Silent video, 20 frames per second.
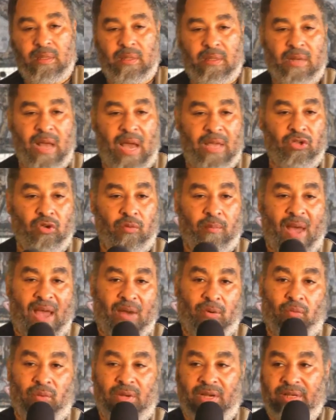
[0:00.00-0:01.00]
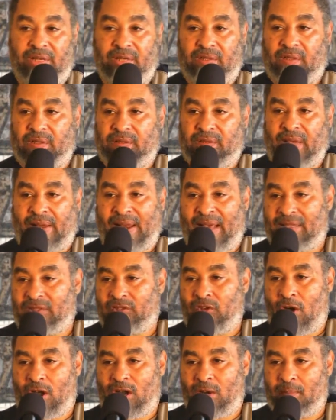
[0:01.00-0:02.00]
Now you might read this and say that's
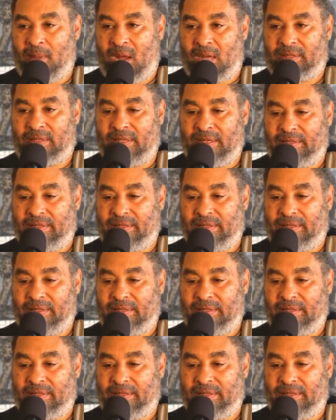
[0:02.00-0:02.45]
talking about the